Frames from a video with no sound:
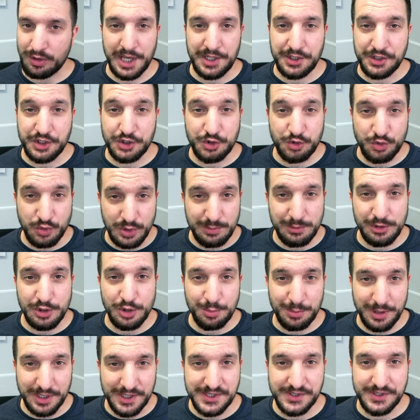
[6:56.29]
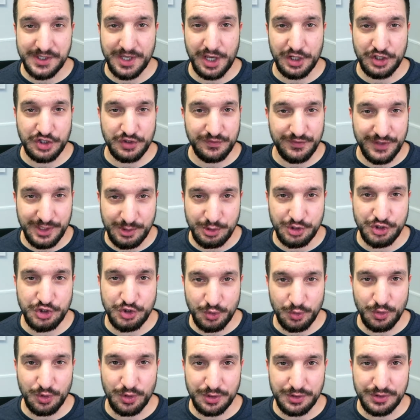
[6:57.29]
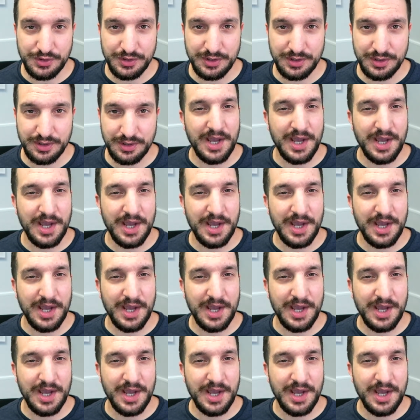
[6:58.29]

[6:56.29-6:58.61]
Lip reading: and trim your mustache very short.